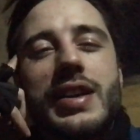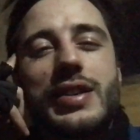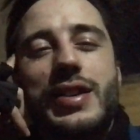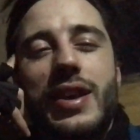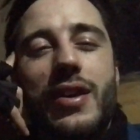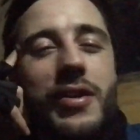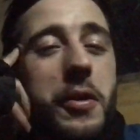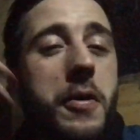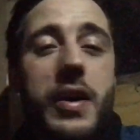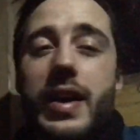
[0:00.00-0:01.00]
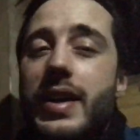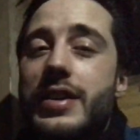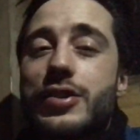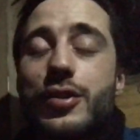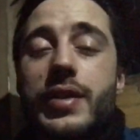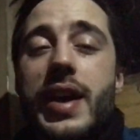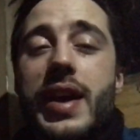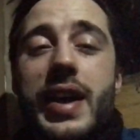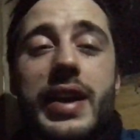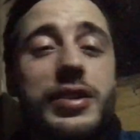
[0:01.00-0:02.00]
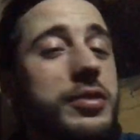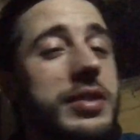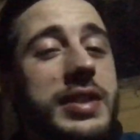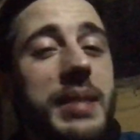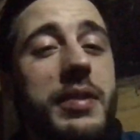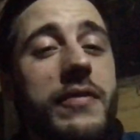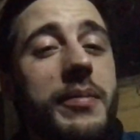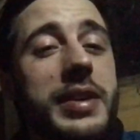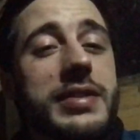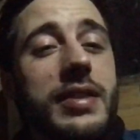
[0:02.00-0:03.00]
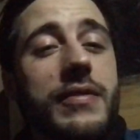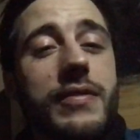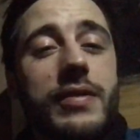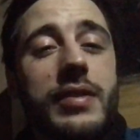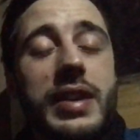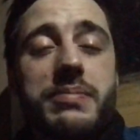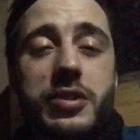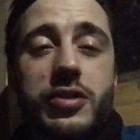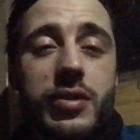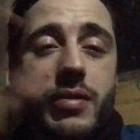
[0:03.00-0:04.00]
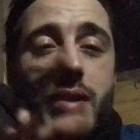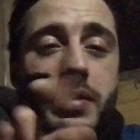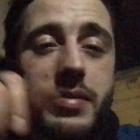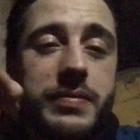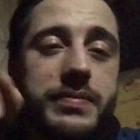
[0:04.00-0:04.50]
So, so now I enjoy this cabin for myself. Let me show you around.